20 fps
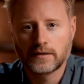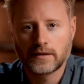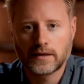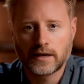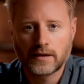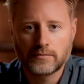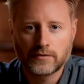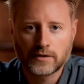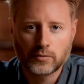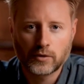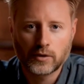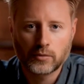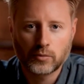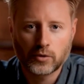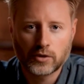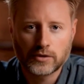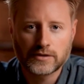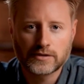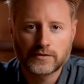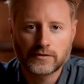Everyone
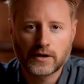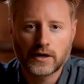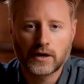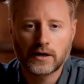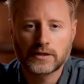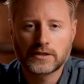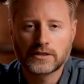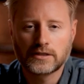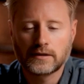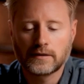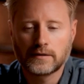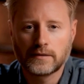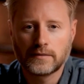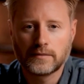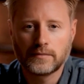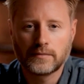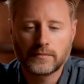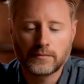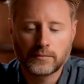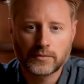wants fast.
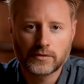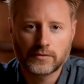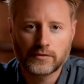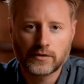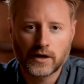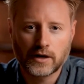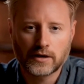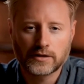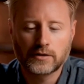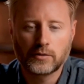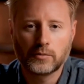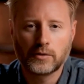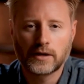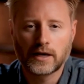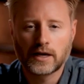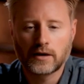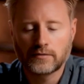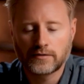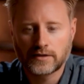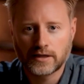But fast
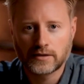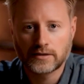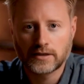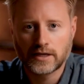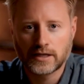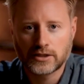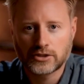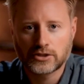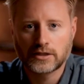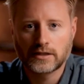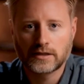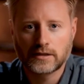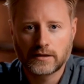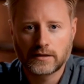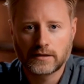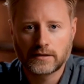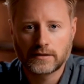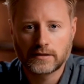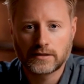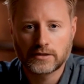without foundation
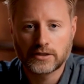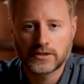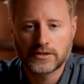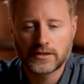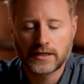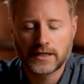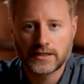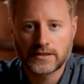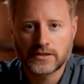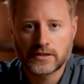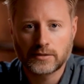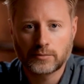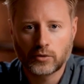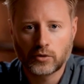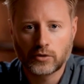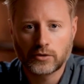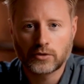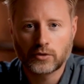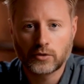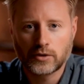just leads to
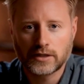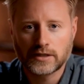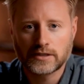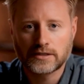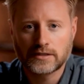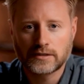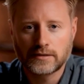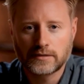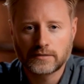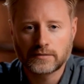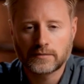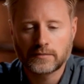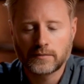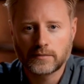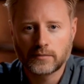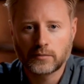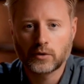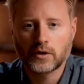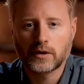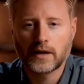more noise.
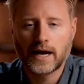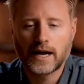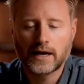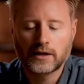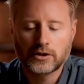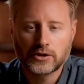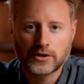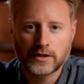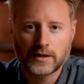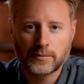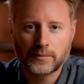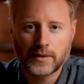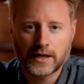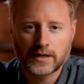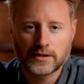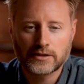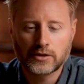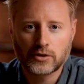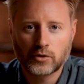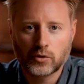What actually
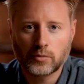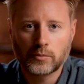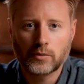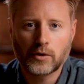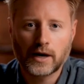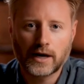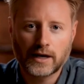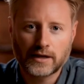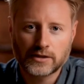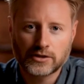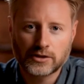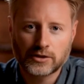makes your brand